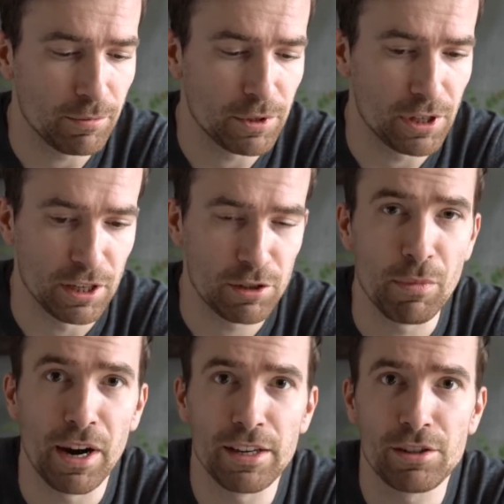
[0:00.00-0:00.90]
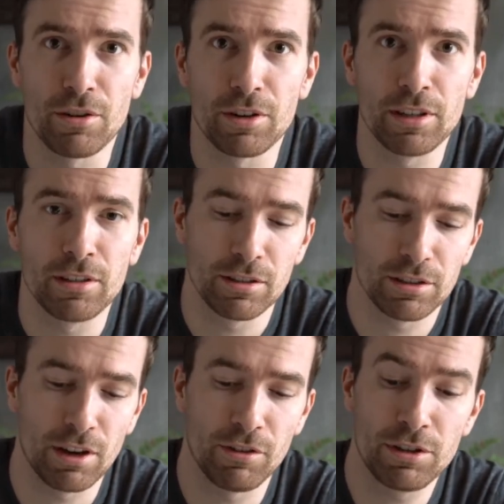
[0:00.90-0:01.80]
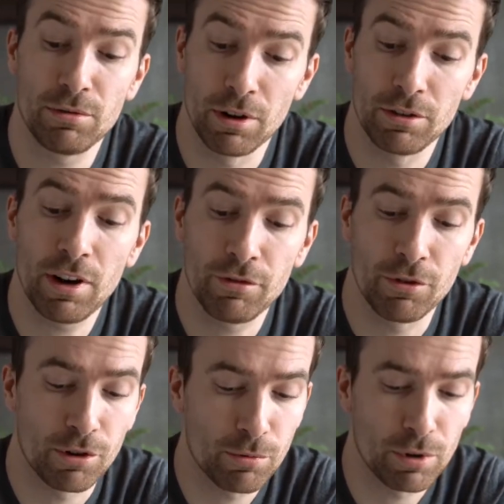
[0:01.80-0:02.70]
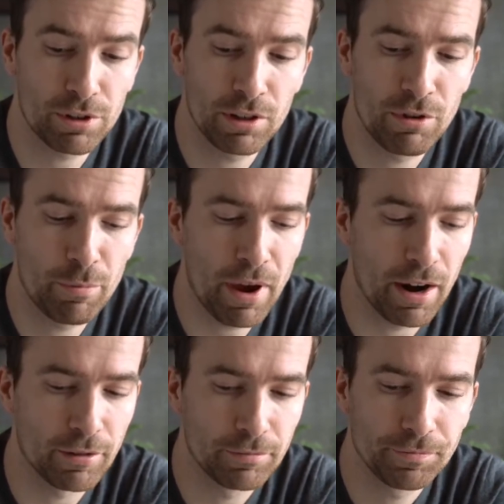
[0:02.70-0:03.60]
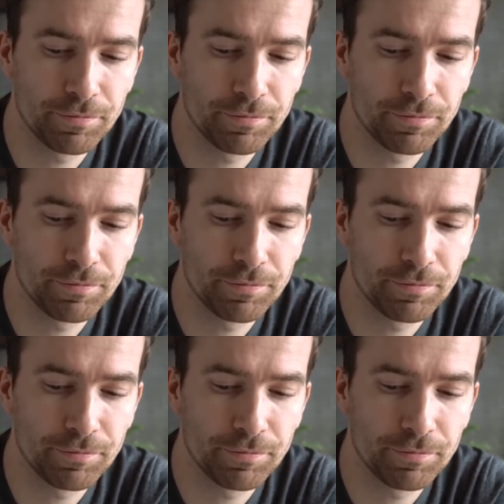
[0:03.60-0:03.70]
since my Sony A7III f4 was in repair.